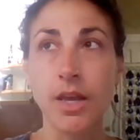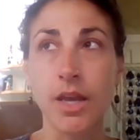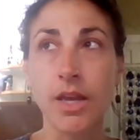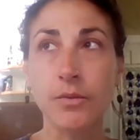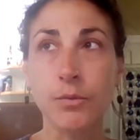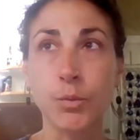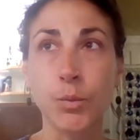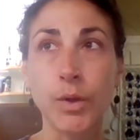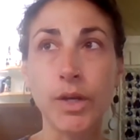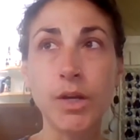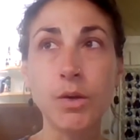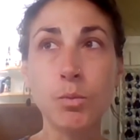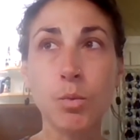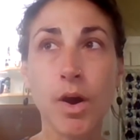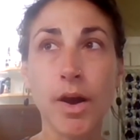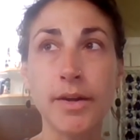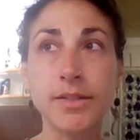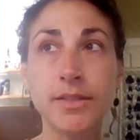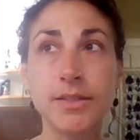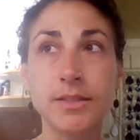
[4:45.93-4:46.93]
If we
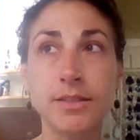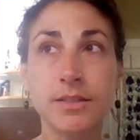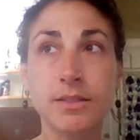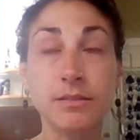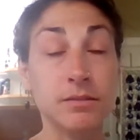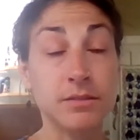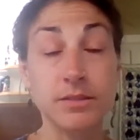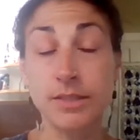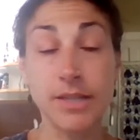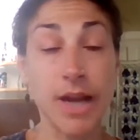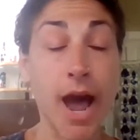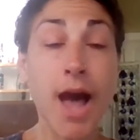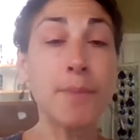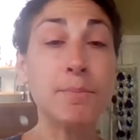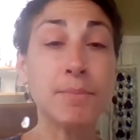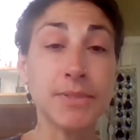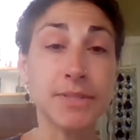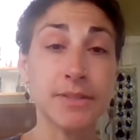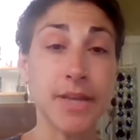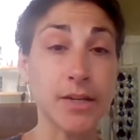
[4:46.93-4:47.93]
want to
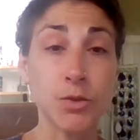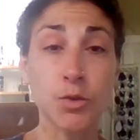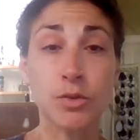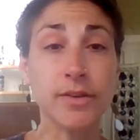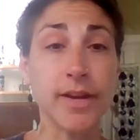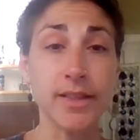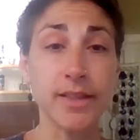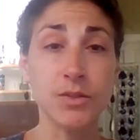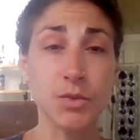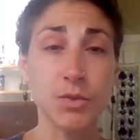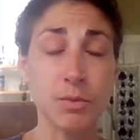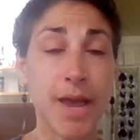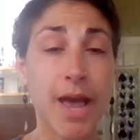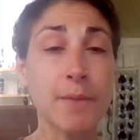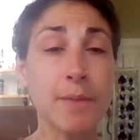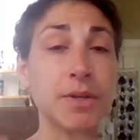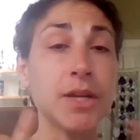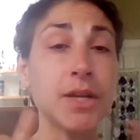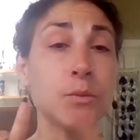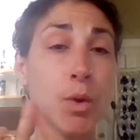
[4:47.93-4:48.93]
stop sexual violence from
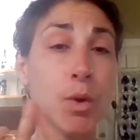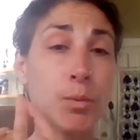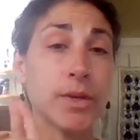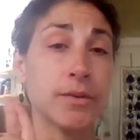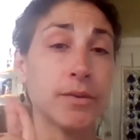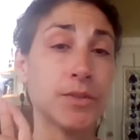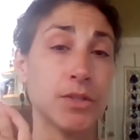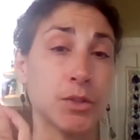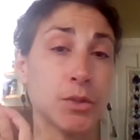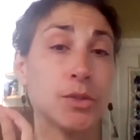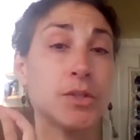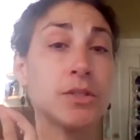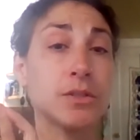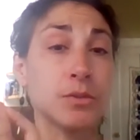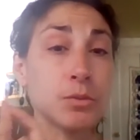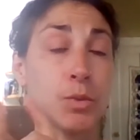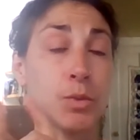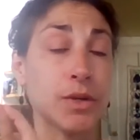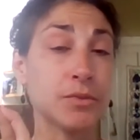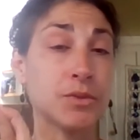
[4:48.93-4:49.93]
happening, what we have to do
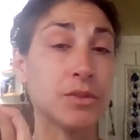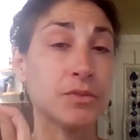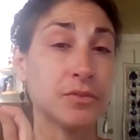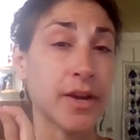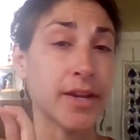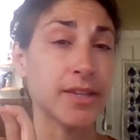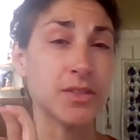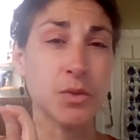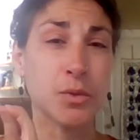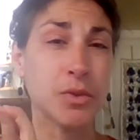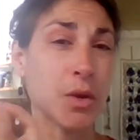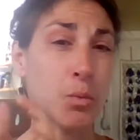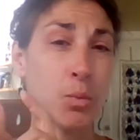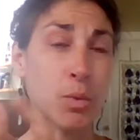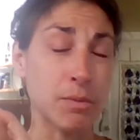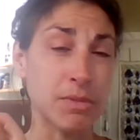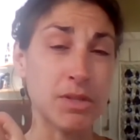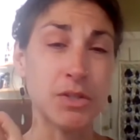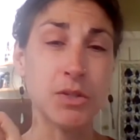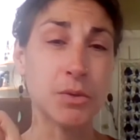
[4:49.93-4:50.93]
is we have to fight so that
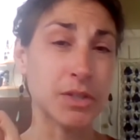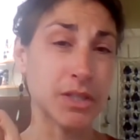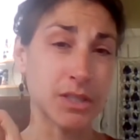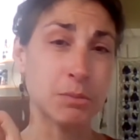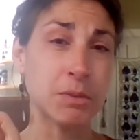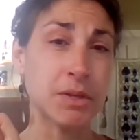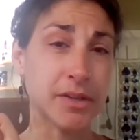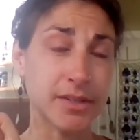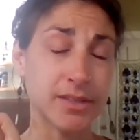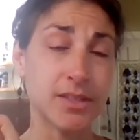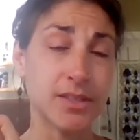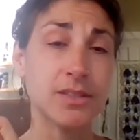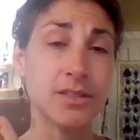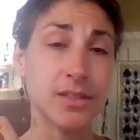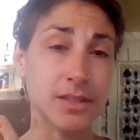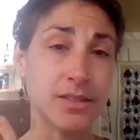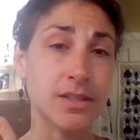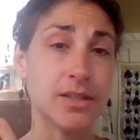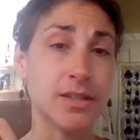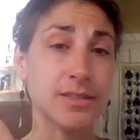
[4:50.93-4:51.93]
women don't experience this,
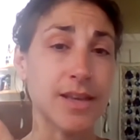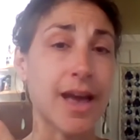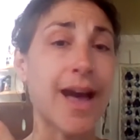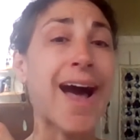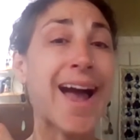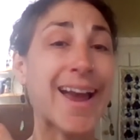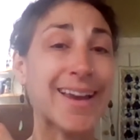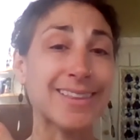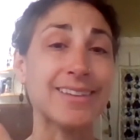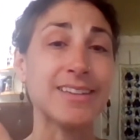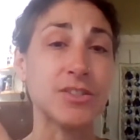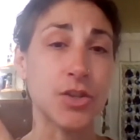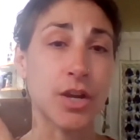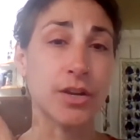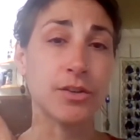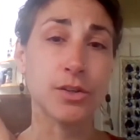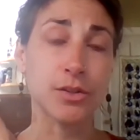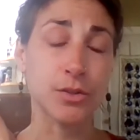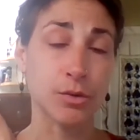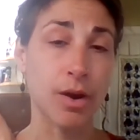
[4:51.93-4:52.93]
because it is a highly
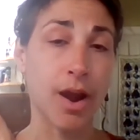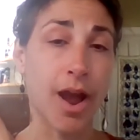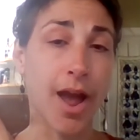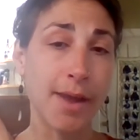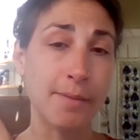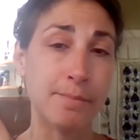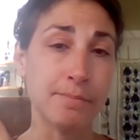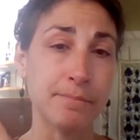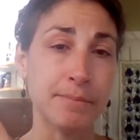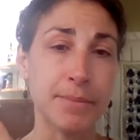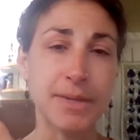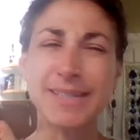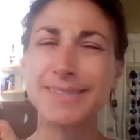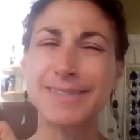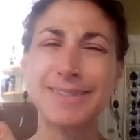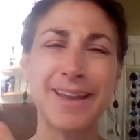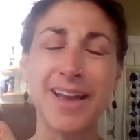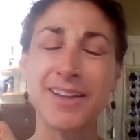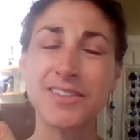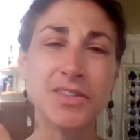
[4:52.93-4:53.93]
gendered crime. But it's
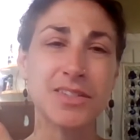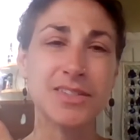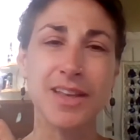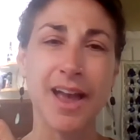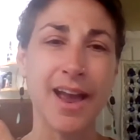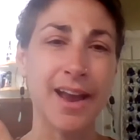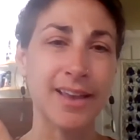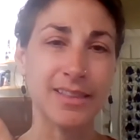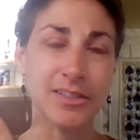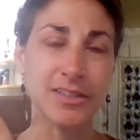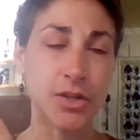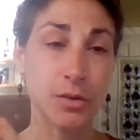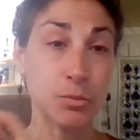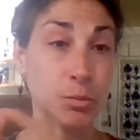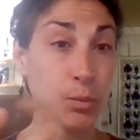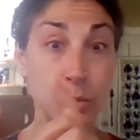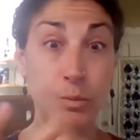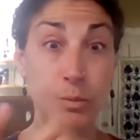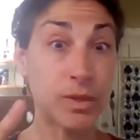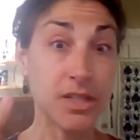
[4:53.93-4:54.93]
not just a highly
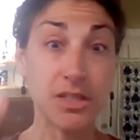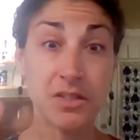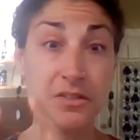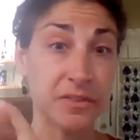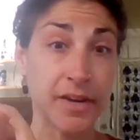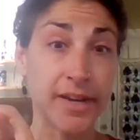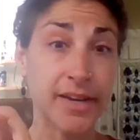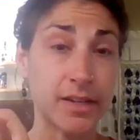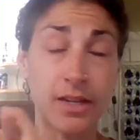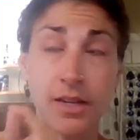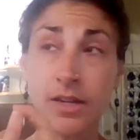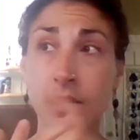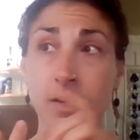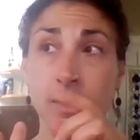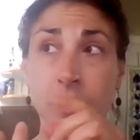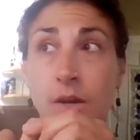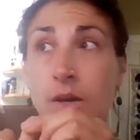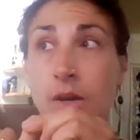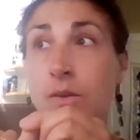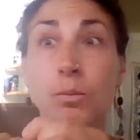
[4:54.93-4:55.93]
gendered. We need
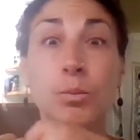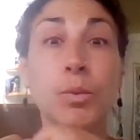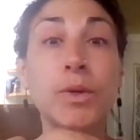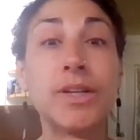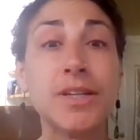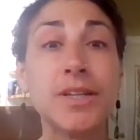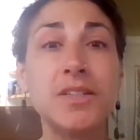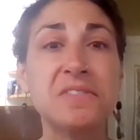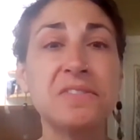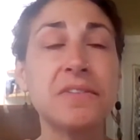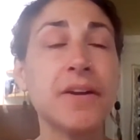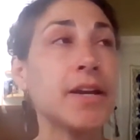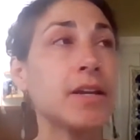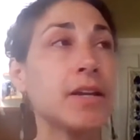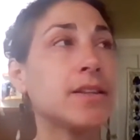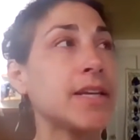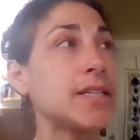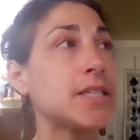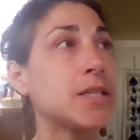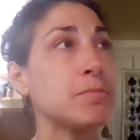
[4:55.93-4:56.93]
to
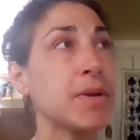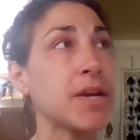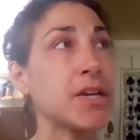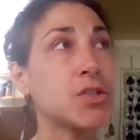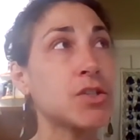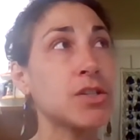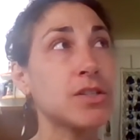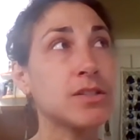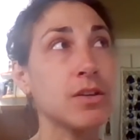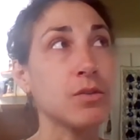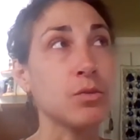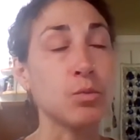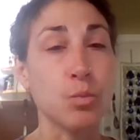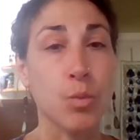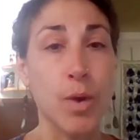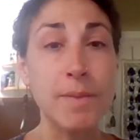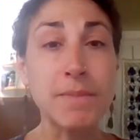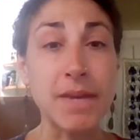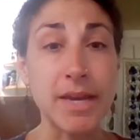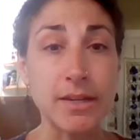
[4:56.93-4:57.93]
fight like depictions of
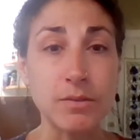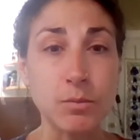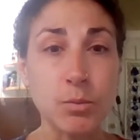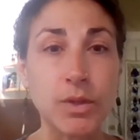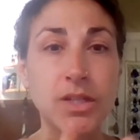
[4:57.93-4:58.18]
women.